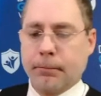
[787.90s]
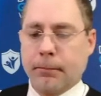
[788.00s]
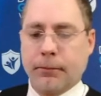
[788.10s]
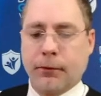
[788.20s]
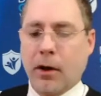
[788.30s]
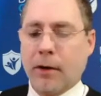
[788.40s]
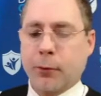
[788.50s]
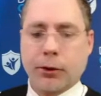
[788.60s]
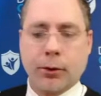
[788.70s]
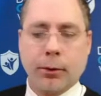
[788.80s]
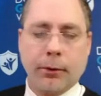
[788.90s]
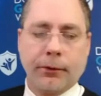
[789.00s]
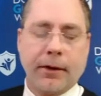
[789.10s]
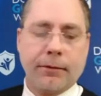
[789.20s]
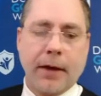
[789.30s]
Software tools
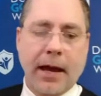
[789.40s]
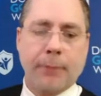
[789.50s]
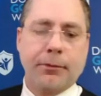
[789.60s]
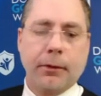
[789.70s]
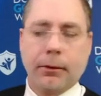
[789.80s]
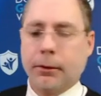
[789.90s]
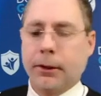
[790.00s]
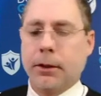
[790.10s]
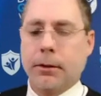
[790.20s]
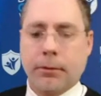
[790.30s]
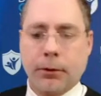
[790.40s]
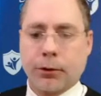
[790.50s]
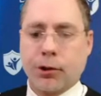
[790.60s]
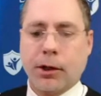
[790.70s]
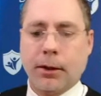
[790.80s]
have absolutely,
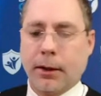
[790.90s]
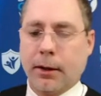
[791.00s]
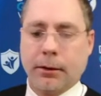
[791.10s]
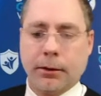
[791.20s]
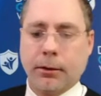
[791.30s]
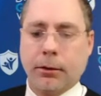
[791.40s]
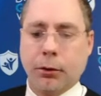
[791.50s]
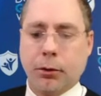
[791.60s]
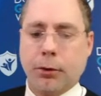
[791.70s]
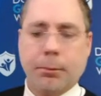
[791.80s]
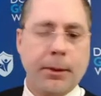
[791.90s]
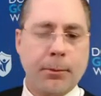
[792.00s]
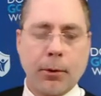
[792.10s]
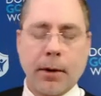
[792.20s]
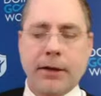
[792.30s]
Sheila, you couldn't be
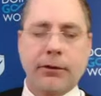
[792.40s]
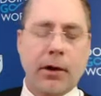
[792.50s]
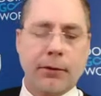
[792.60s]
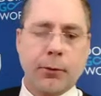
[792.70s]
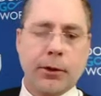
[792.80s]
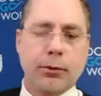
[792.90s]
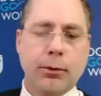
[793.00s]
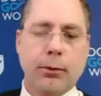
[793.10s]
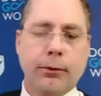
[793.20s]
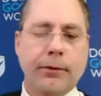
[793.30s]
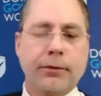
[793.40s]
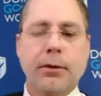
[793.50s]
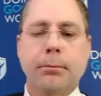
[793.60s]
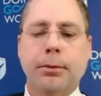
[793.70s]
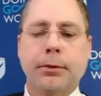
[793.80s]
more right. Software tools have
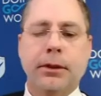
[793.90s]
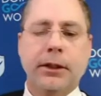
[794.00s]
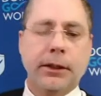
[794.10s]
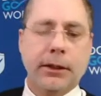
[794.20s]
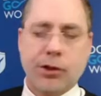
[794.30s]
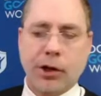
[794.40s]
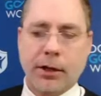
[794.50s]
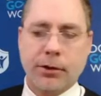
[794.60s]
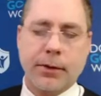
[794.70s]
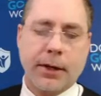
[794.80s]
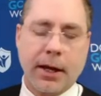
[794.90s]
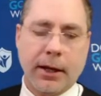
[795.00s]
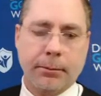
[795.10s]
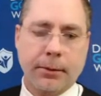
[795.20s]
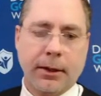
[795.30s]
completely changed the
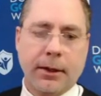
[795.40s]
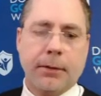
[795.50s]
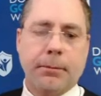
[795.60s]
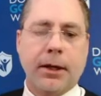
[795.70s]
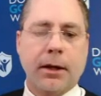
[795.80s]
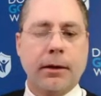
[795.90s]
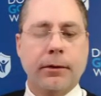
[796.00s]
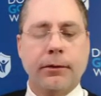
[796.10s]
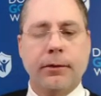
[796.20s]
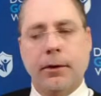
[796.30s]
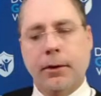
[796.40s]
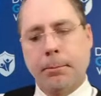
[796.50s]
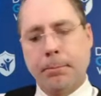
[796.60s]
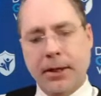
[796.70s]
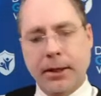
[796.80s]
game because
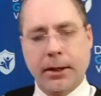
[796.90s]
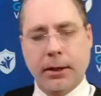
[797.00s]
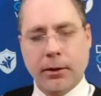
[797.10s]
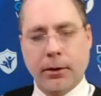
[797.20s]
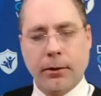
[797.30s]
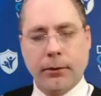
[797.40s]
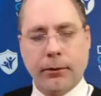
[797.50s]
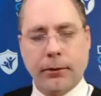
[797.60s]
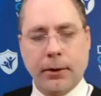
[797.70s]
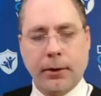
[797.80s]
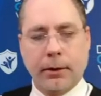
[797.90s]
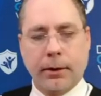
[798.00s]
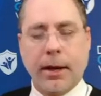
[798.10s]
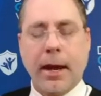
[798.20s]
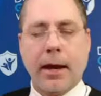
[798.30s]
beginners
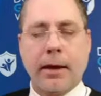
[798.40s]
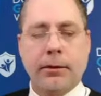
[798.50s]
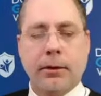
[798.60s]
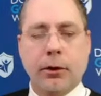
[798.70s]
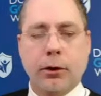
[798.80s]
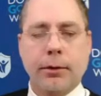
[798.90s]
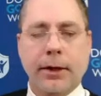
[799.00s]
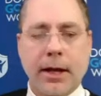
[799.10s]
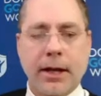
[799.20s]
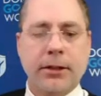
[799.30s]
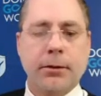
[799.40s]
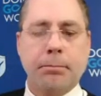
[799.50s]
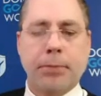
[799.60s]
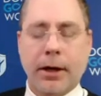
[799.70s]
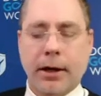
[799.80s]
can create
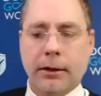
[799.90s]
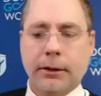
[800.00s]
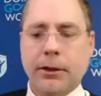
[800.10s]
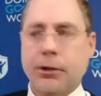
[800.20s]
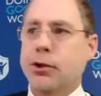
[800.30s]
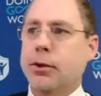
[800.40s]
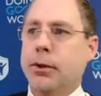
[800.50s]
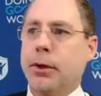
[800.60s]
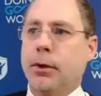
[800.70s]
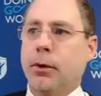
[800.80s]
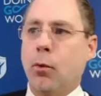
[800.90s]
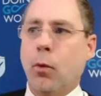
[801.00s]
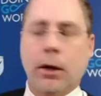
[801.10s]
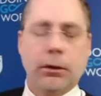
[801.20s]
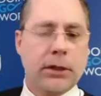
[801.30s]
polished,
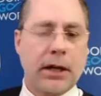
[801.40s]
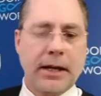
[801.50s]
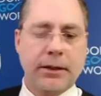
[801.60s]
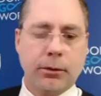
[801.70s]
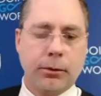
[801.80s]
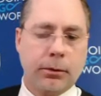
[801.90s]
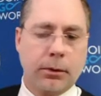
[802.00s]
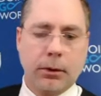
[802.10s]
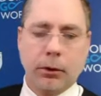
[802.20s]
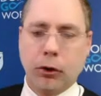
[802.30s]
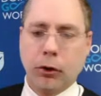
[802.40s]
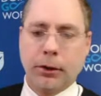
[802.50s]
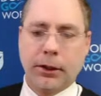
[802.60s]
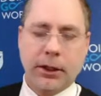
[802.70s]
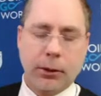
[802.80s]
well-titled, good
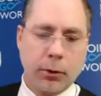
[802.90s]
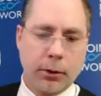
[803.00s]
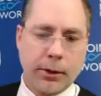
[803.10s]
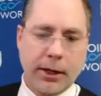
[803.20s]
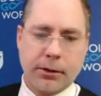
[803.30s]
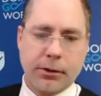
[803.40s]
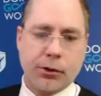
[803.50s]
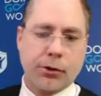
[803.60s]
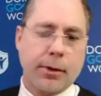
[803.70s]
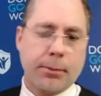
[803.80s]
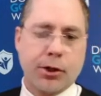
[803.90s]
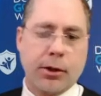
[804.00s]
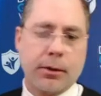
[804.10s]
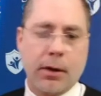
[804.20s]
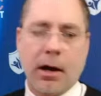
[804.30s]
keyword and
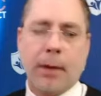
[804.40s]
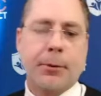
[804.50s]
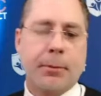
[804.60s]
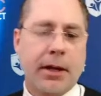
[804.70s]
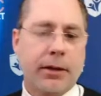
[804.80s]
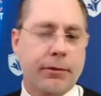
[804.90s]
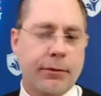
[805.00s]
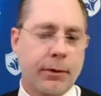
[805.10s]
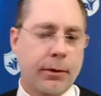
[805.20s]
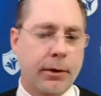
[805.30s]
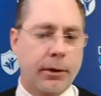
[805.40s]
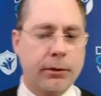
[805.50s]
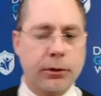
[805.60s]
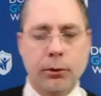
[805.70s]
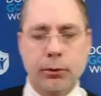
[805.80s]
description, optimized for a
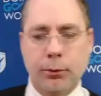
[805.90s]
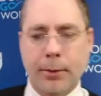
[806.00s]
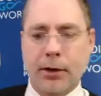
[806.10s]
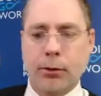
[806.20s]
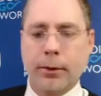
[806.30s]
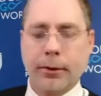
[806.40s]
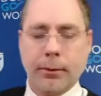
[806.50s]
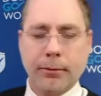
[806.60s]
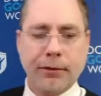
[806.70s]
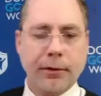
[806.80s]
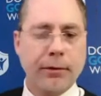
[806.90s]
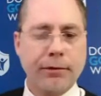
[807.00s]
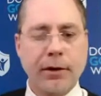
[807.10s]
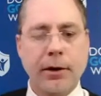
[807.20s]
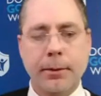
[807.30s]
YouTube algorithm for a
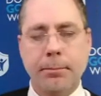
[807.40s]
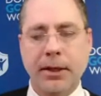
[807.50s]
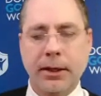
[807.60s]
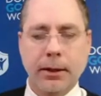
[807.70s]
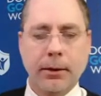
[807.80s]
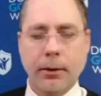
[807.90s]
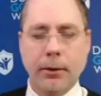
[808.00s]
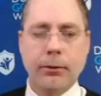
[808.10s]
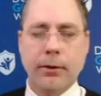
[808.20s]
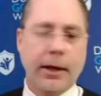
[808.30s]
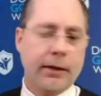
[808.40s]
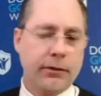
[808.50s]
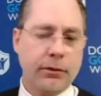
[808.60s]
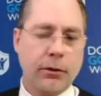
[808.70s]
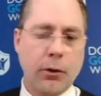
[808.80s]
very beginner who has
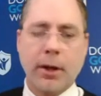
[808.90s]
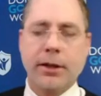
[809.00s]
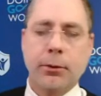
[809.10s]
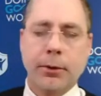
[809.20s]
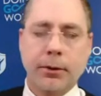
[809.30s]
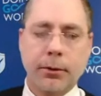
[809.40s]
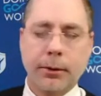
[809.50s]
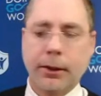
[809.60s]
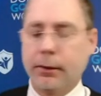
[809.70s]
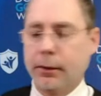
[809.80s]
no idea what they're doing.